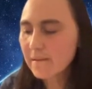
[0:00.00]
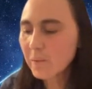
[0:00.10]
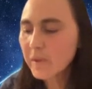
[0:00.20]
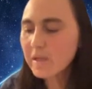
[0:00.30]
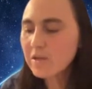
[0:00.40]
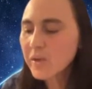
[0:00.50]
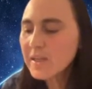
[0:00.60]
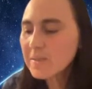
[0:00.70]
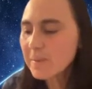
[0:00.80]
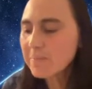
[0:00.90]
We
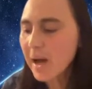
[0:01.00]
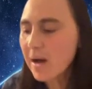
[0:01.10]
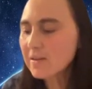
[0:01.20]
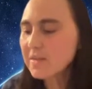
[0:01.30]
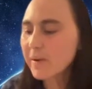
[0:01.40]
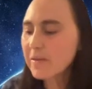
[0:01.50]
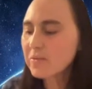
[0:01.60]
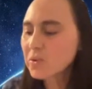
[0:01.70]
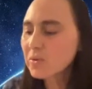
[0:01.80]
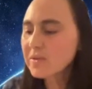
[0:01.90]
agree to be bound by the
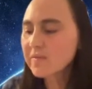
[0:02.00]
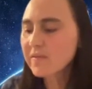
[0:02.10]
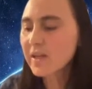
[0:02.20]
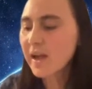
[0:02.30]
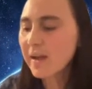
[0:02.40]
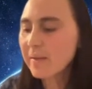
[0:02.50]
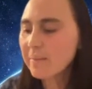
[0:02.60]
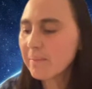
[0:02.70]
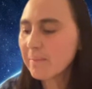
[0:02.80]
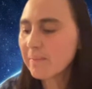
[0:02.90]
rules of the
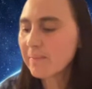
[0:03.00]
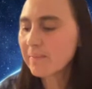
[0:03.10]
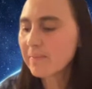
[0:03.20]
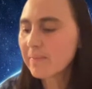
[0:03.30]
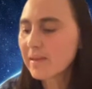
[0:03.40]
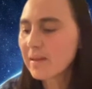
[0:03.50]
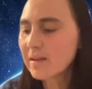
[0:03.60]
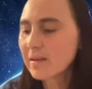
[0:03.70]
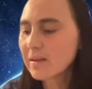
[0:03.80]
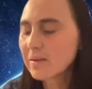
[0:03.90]
game,
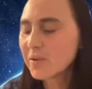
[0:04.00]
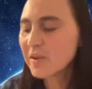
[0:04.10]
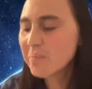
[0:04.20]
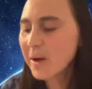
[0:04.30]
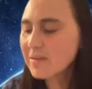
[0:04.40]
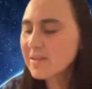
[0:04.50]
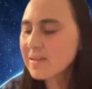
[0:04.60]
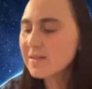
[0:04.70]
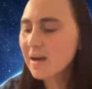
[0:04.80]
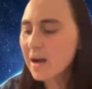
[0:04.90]
with
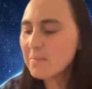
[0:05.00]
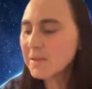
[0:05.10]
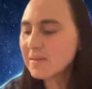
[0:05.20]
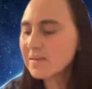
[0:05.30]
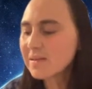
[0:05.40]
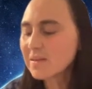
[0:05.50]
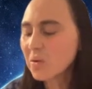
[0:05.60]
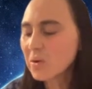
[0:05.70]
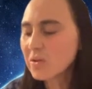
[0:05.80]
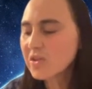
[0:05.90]
bouncing diamonds and
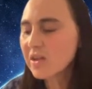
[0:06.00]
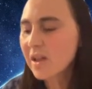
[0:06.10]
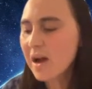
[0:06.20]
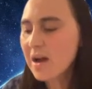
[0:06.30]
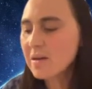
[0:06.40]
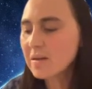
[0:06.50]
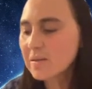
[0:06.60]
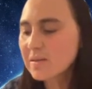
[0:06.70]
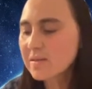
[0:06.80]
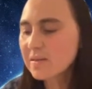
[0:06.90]
orange
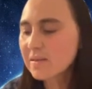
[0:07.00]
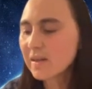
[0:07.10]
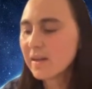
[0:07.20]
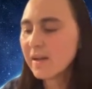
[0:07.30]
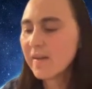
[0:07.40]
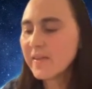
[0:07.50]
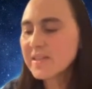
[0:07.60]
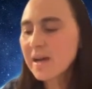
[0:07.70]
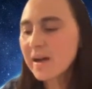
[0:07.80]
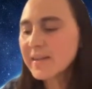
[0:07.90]
clouds, and the
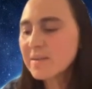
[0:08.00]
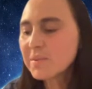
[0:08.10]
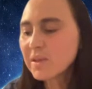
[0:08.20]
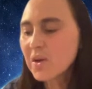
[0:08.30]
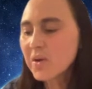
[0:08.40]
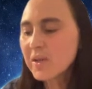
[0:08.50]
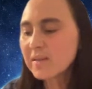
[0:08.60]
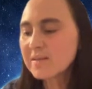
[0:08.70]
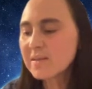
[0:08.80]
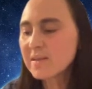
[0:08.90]
tiny
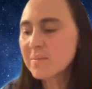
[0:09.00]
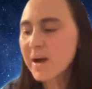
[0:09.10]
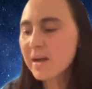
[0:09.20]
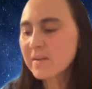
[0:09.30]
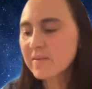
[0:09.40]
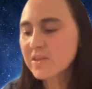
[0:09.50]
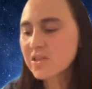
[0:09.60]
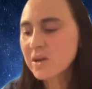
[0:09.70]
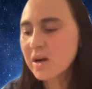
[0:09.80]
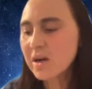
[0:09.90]
melodeons in the back of the
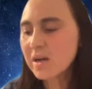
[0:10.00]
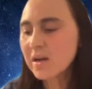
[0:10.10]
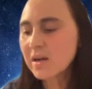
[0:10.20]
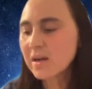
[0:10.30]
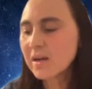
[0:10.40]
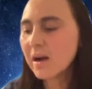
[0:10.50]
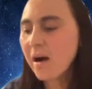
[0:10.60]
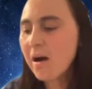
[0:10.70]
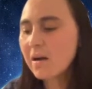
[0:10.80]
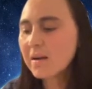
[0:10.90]
truck,
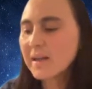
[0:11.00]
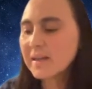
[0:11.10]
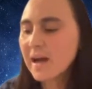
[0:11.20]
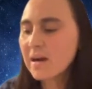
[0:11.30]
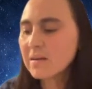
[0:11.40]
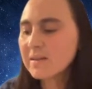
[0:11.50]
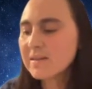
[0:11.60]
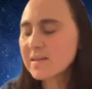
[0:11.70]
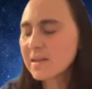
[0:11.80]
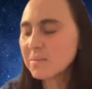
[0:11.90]
honking out a
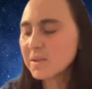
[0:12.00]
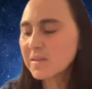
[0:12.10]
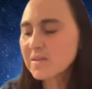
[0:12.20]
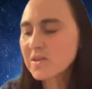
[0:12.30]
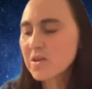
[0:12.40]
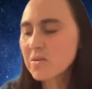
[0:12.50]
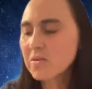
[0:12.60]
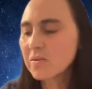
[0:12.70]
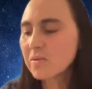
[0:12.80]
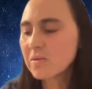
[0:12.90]
seamless
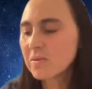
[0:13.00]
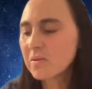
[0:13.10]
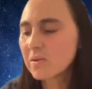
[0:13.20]
tune,